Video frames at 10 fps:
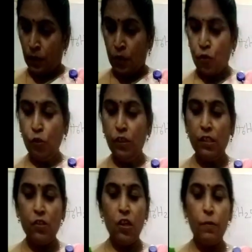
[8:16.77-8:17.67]
So this
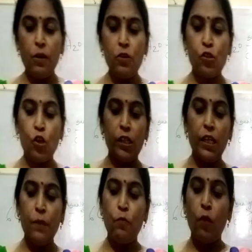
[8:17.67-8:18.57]
is all about short
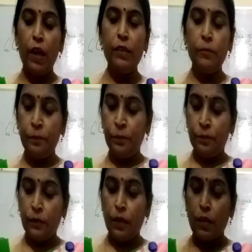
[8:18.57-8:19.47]
type 1.
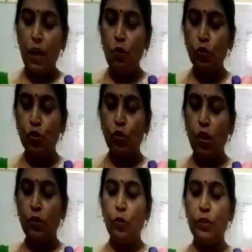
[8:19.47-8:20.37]
Now
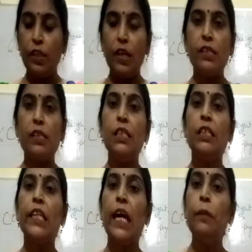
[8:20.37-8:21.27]
short question answer
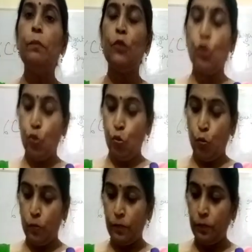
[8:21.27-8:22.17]
type
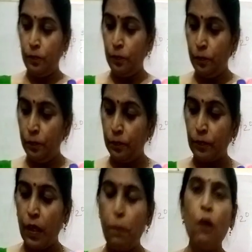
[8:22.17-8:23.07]
2.
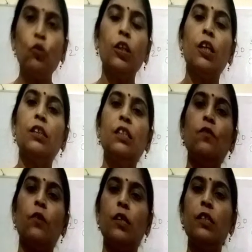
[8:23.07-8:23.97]
About 30
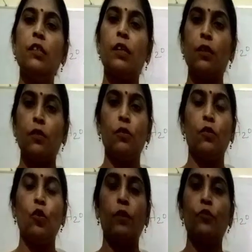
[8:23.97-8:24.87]
words
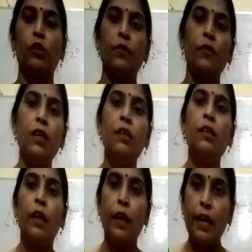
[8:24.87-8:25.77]
you have to give the
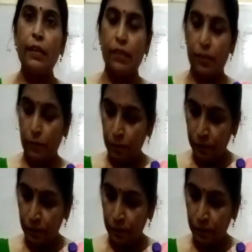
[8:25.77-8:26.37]
answer.